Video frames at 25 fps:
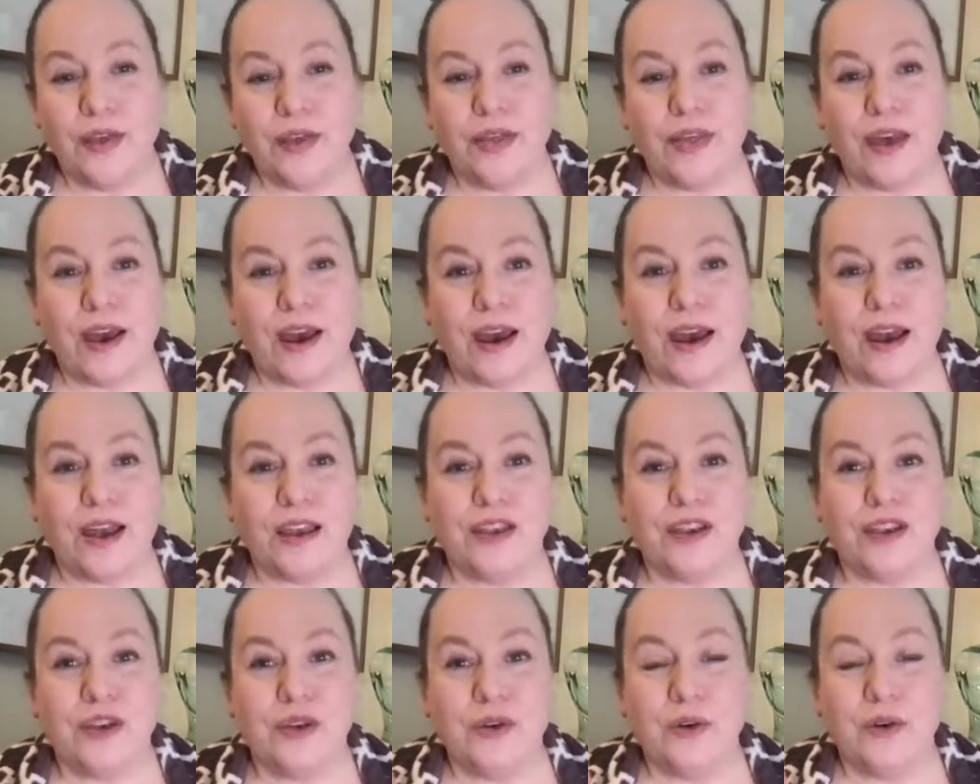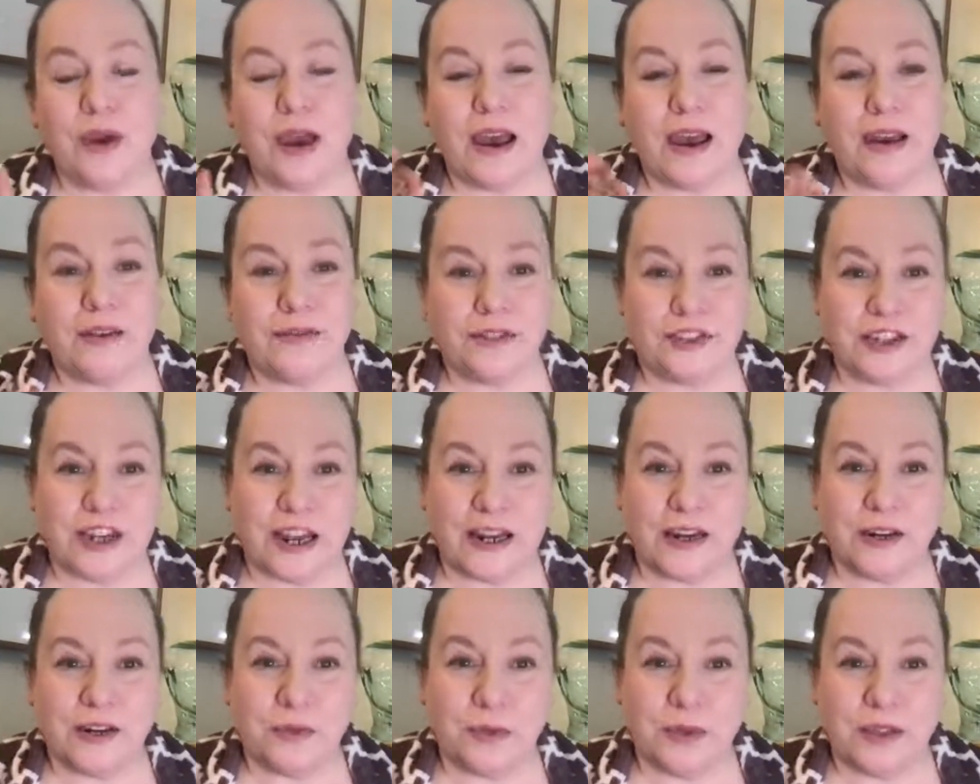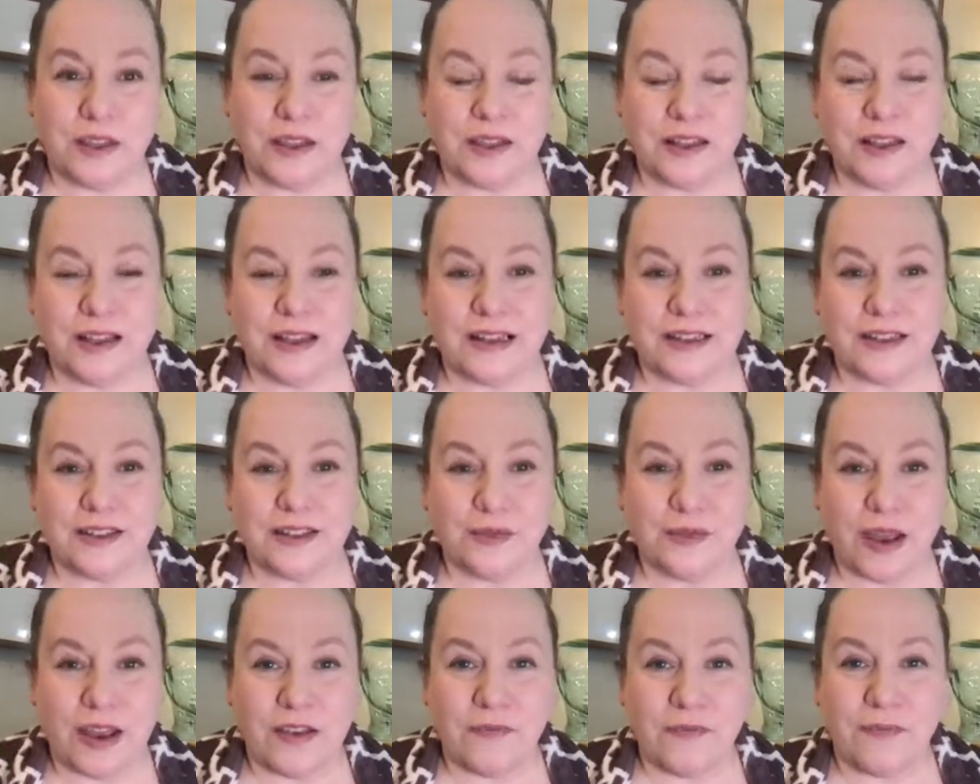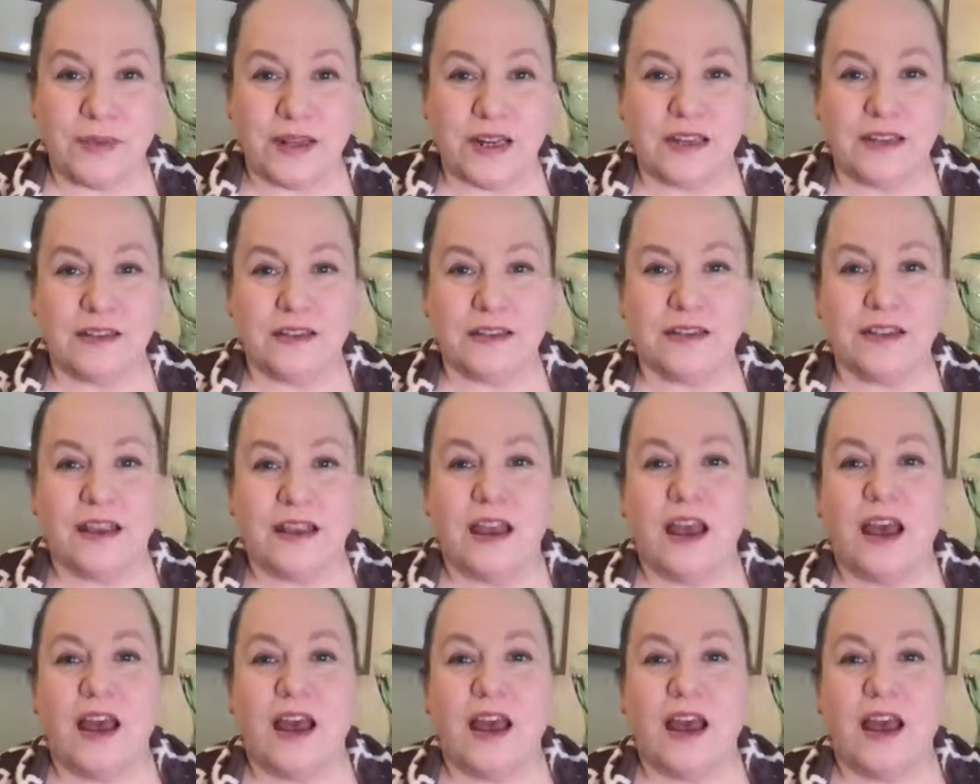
that you have chatted within the last 5 minutes.